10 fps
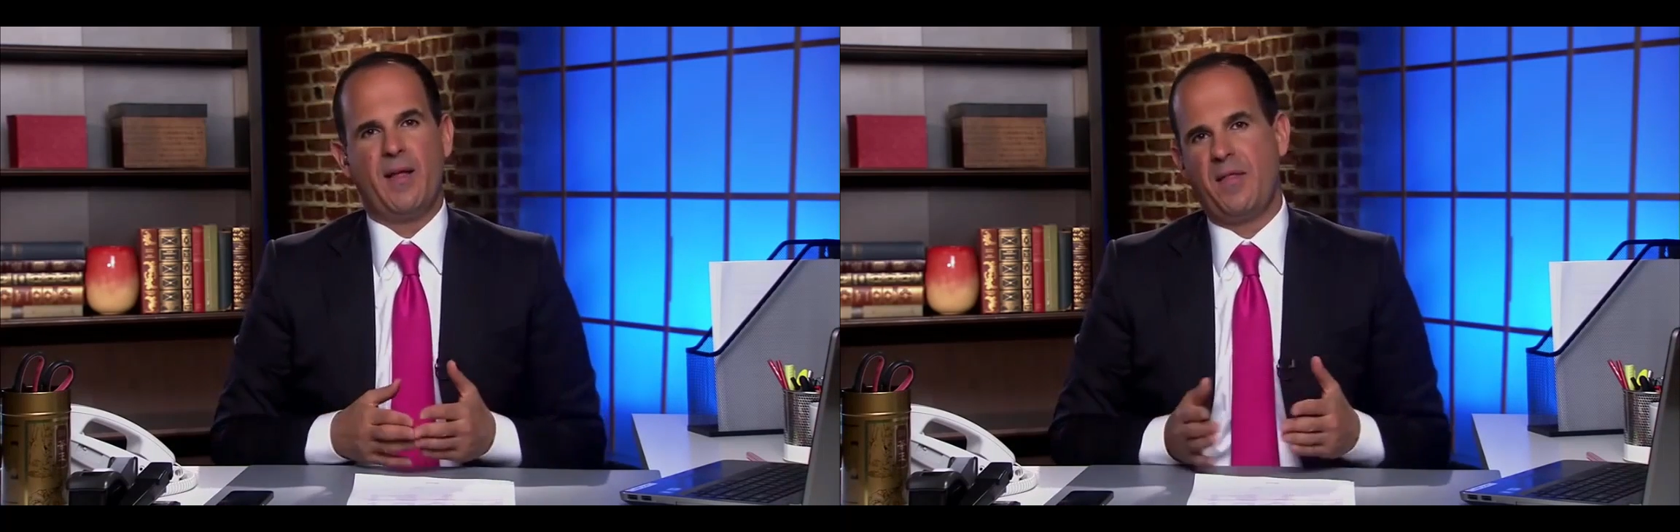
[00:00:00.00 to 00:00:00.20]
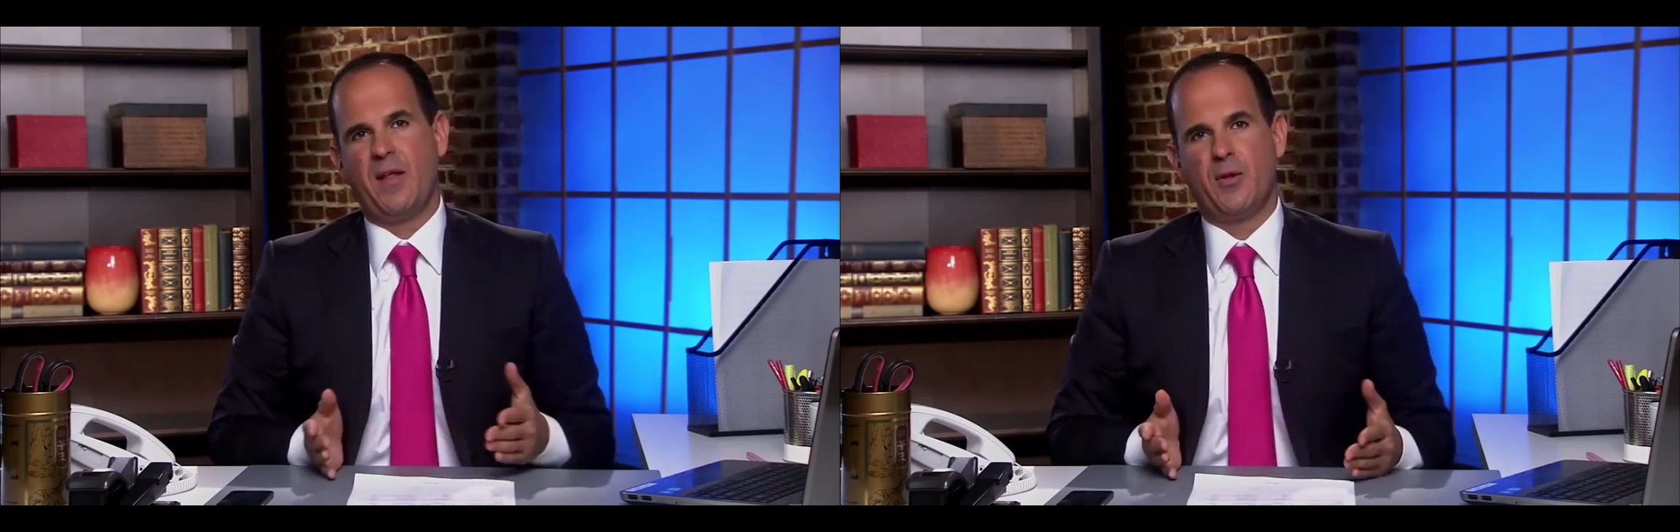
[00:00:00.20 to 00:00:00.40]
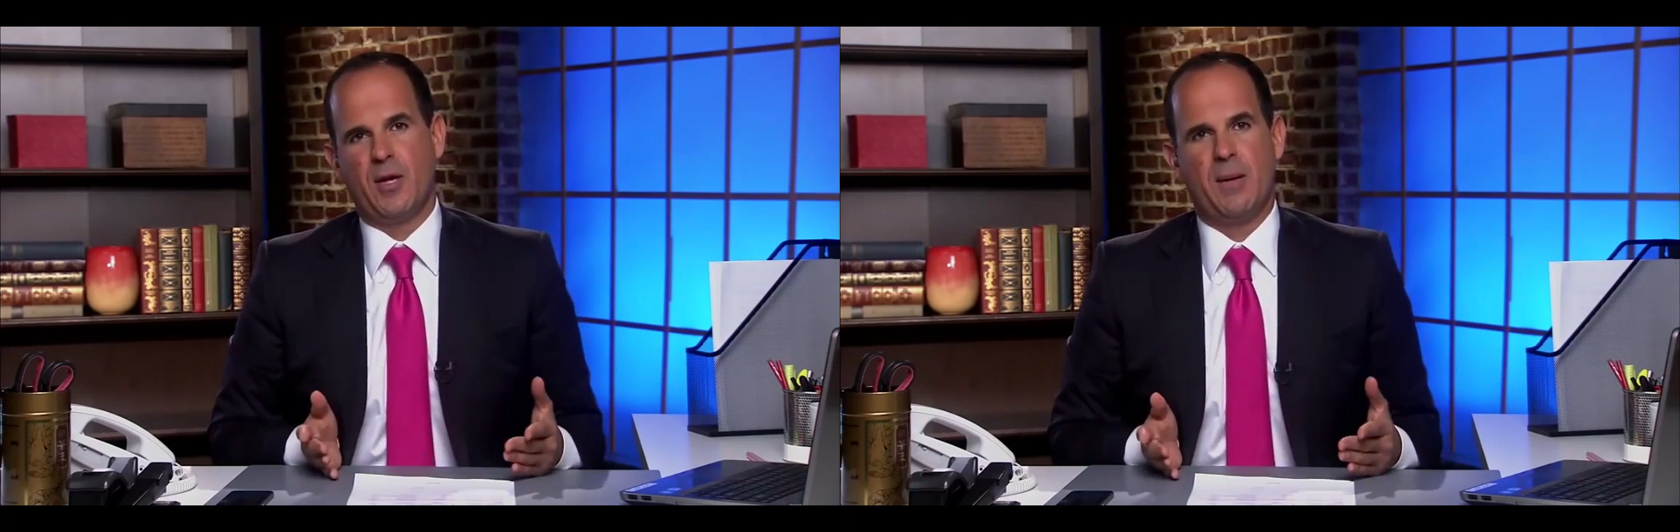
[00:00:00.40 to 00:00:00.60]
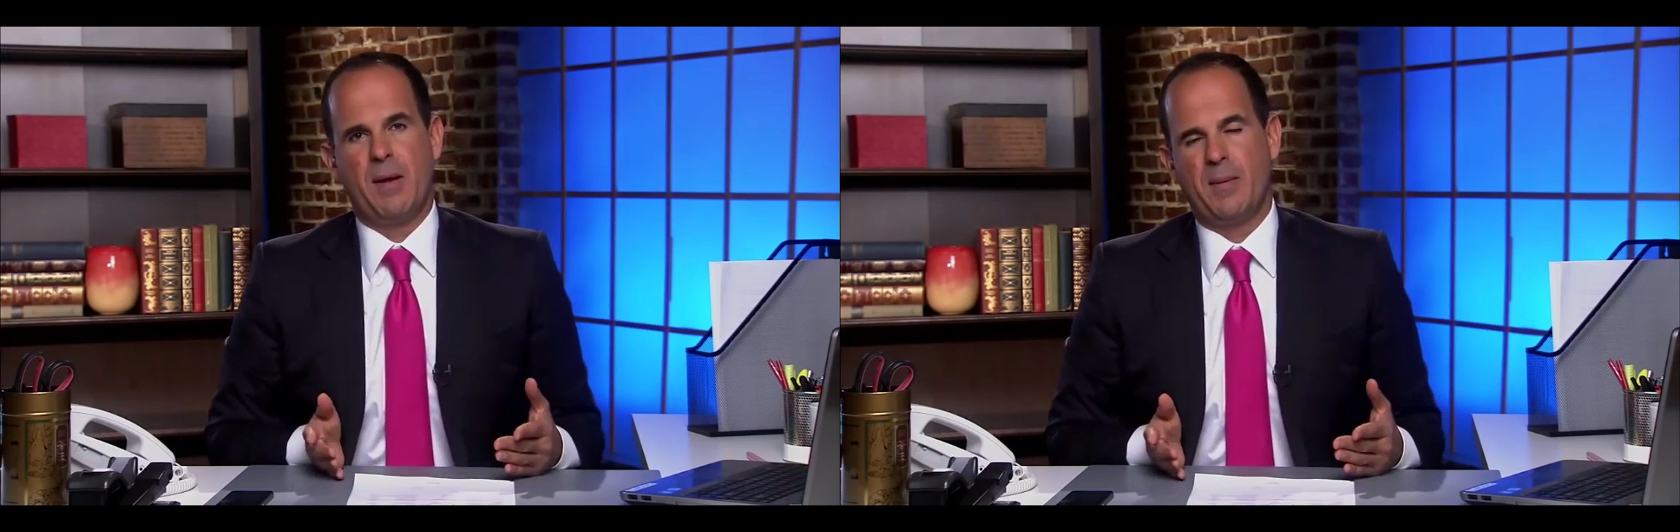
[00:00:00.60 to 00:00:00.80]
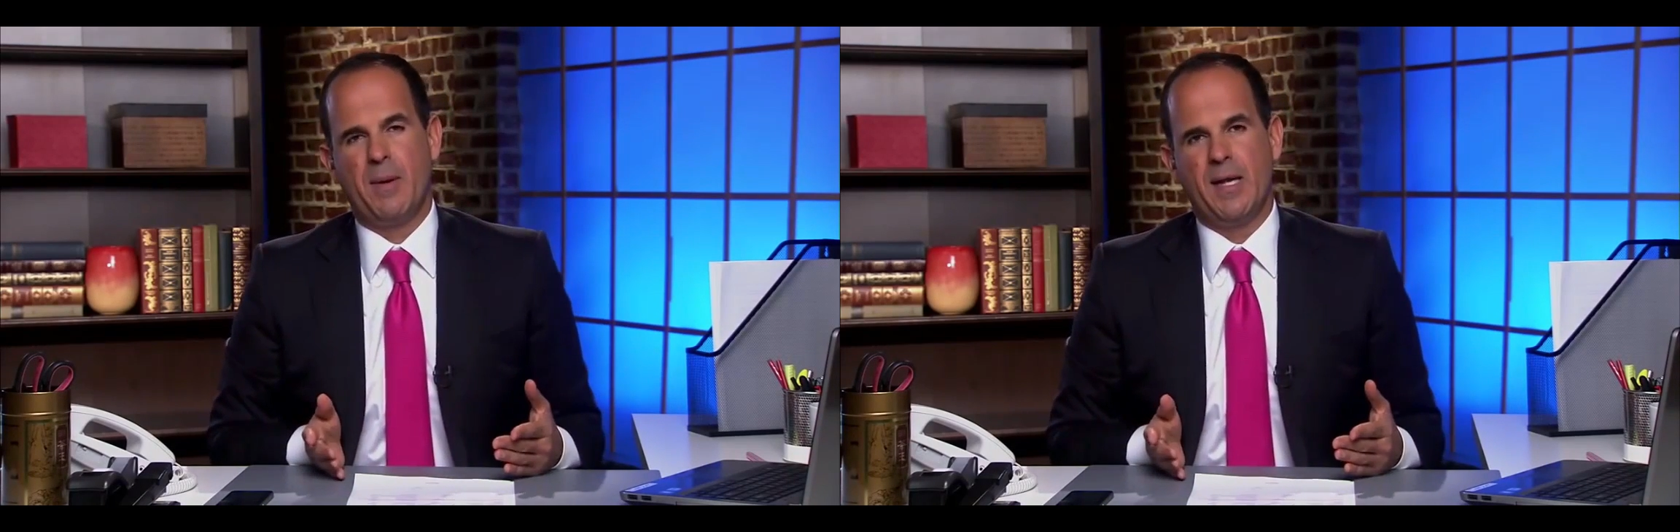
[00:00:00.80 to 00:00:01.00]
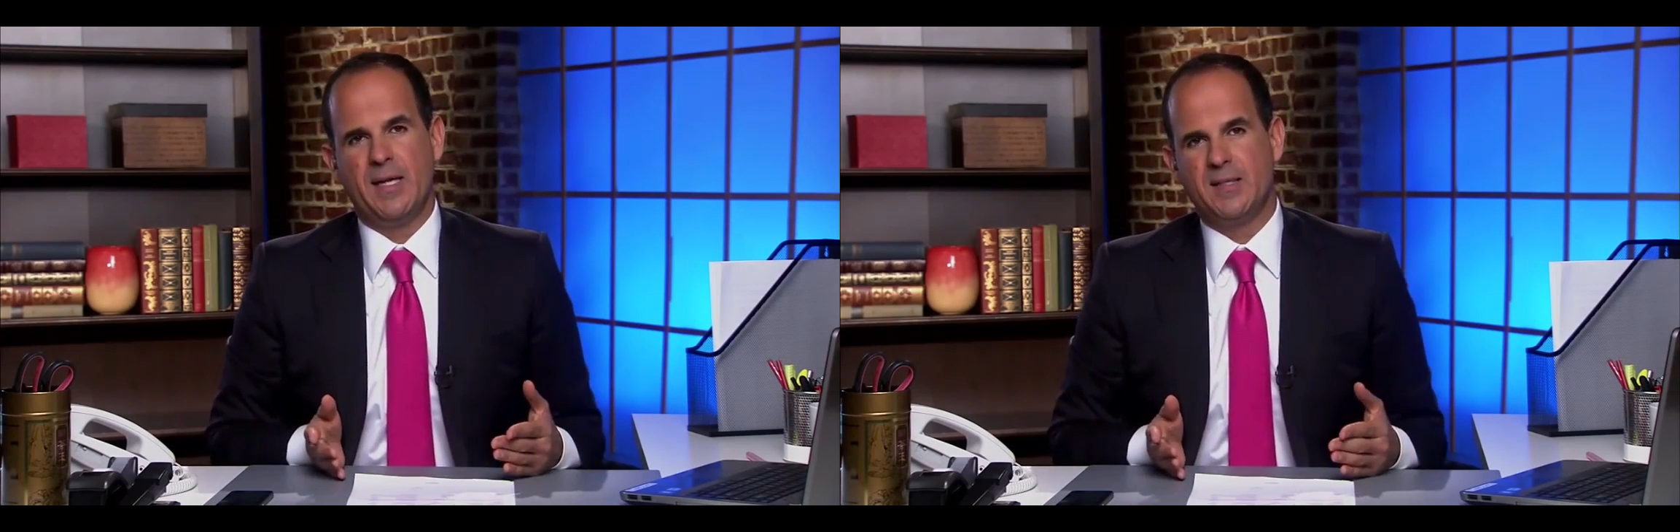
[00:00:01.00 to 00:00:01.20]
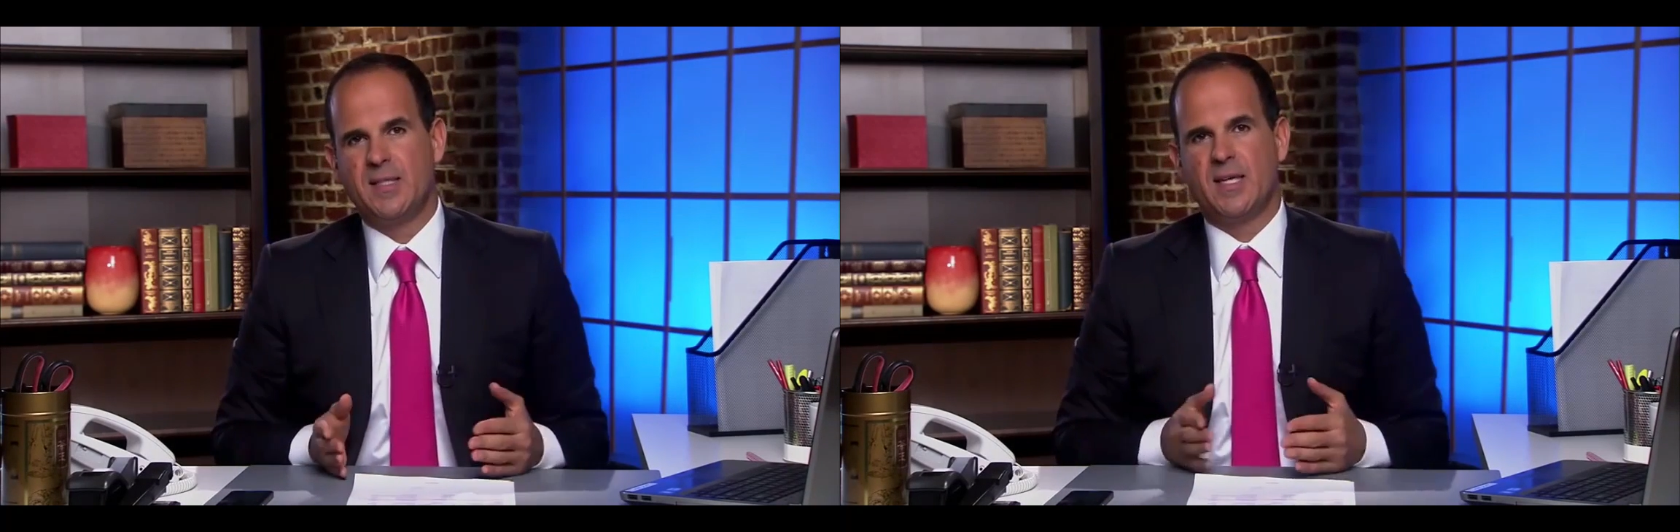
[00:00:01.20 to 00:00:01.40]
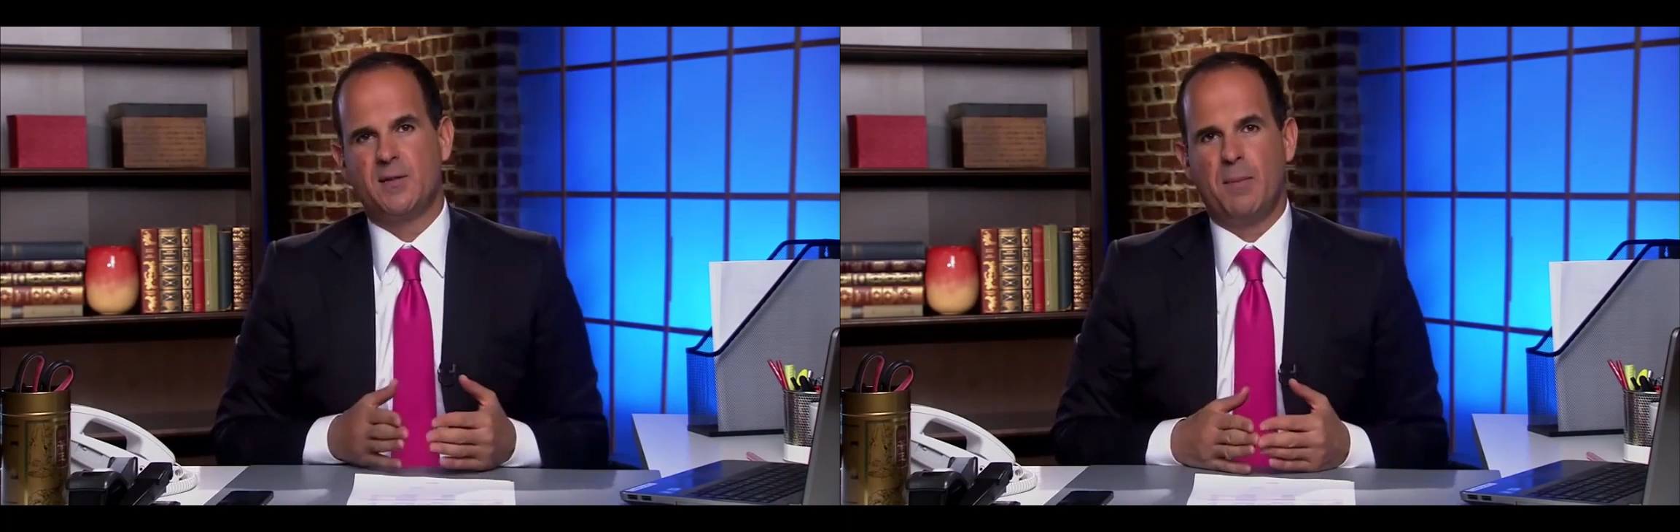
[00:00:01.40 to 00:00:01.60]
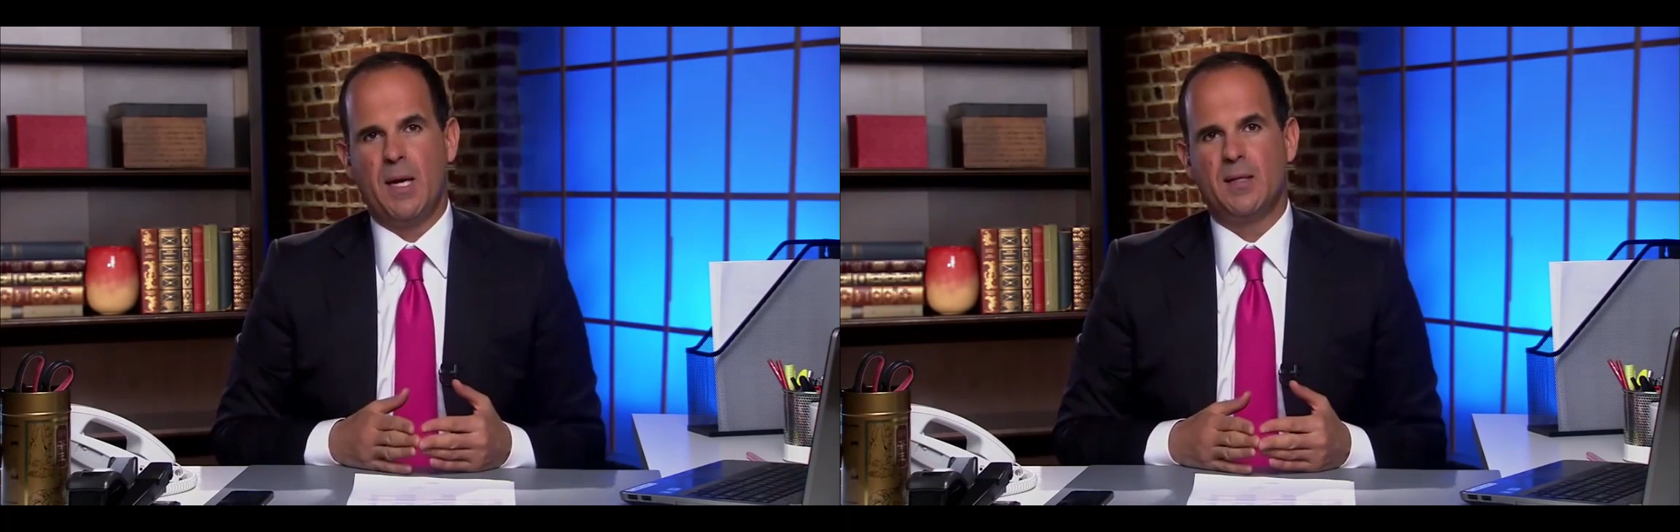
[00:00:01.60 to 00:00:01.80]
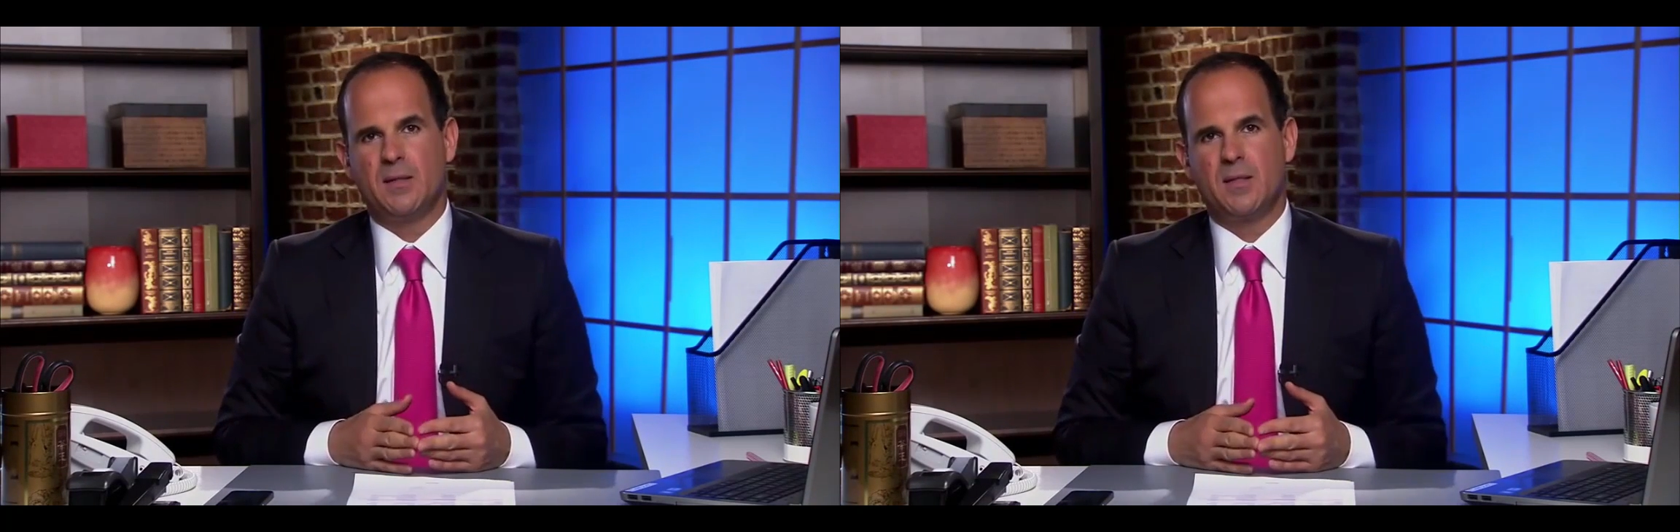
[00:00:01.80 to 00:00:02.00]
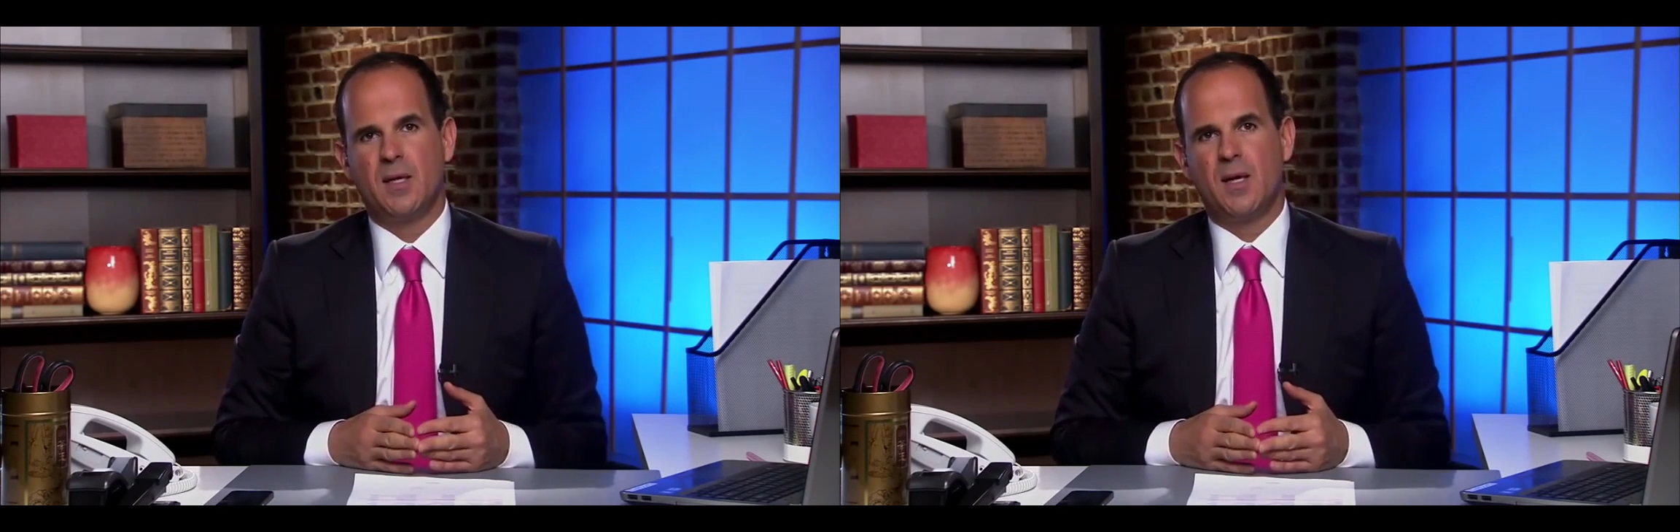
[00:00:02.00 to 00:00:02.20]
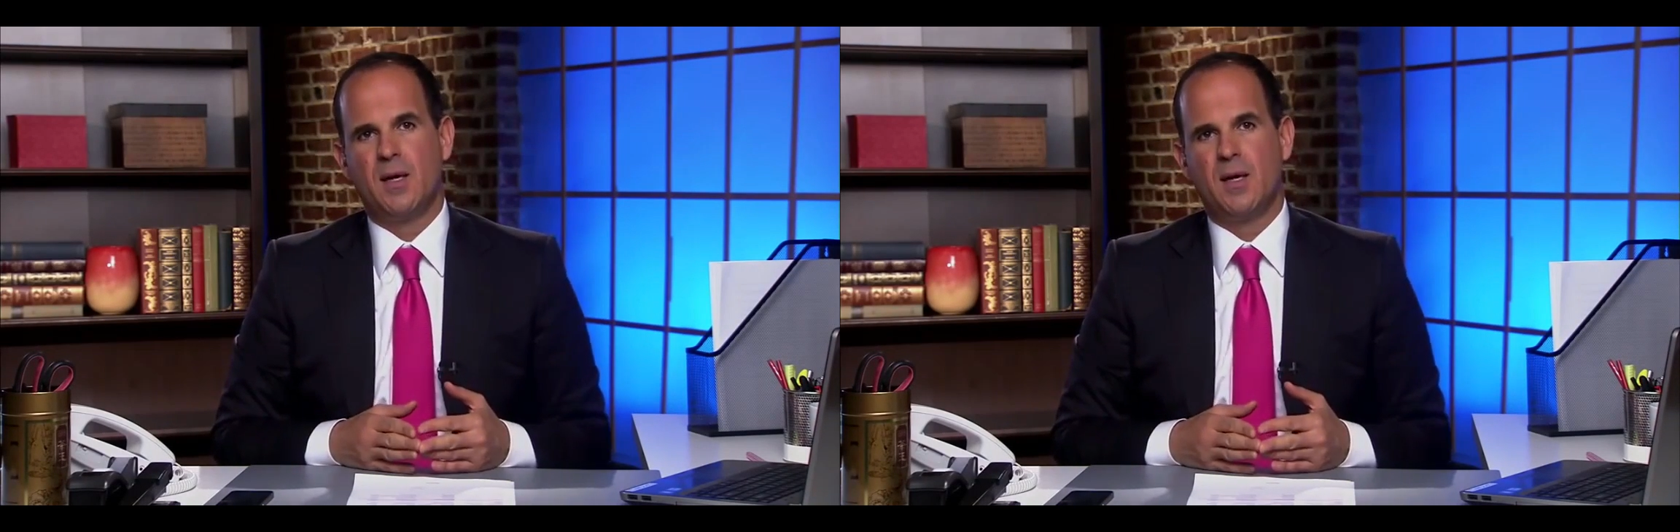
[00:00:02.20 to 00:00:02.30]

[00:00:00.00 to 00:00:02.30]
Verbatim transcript: They think they're going to make money in 6 months.